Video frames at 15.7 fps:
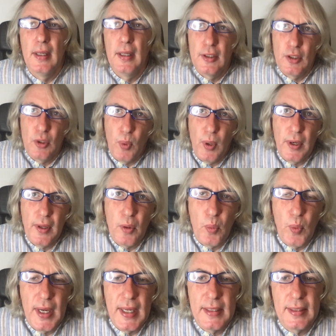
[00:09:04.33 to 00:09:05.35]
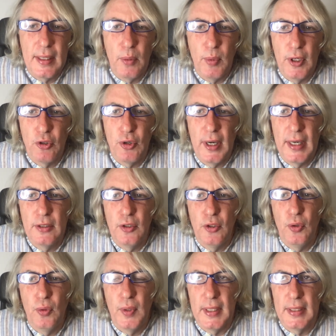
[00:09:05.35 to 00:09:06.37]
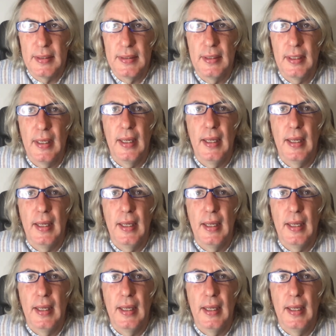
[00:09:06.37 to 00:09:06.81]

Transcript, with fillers: So, one of the ways that we're trying to do this